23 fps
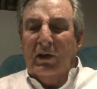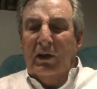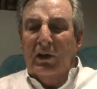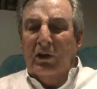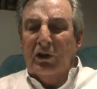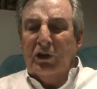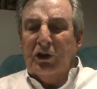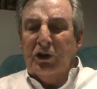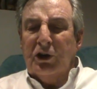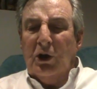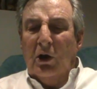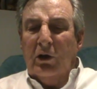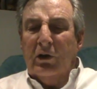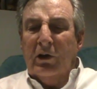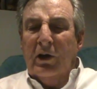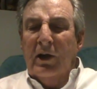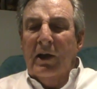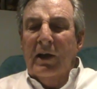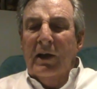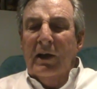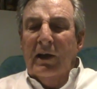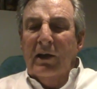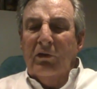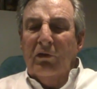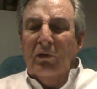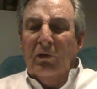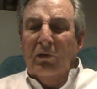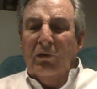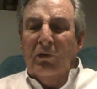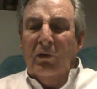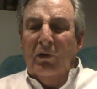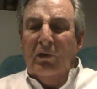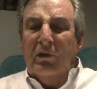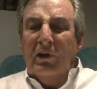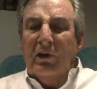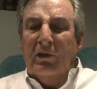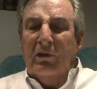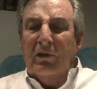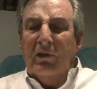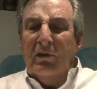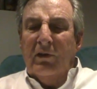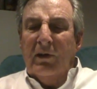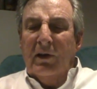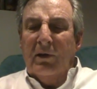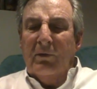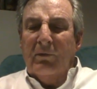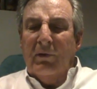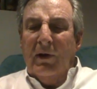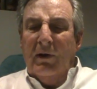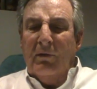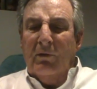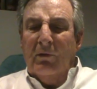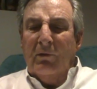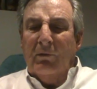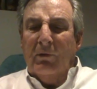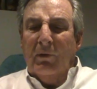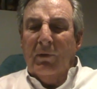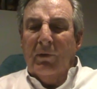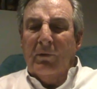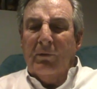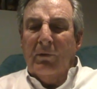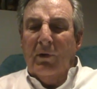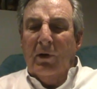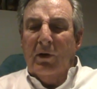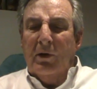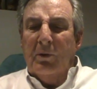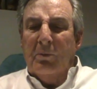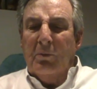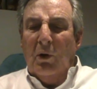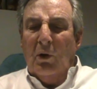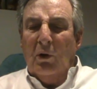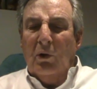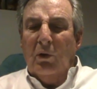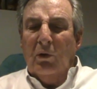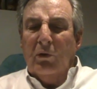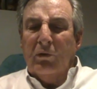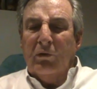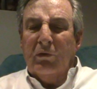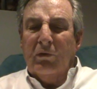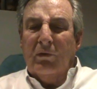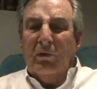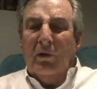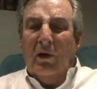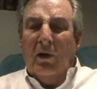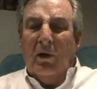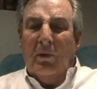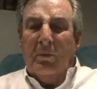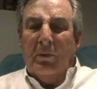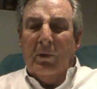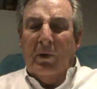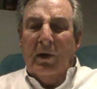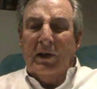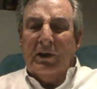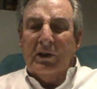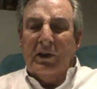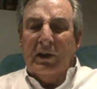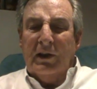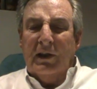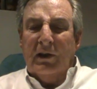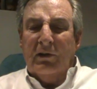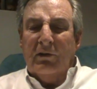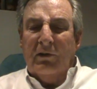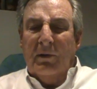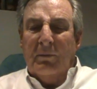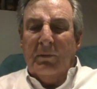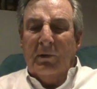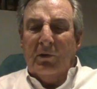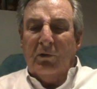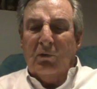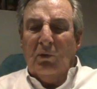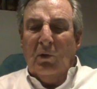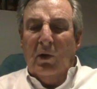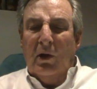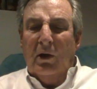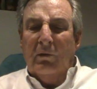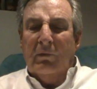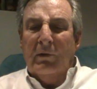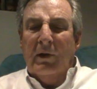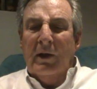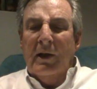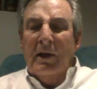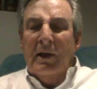Kill Shot is your 13 to 10 favourite from the Fani Broncos operation. That's number 12.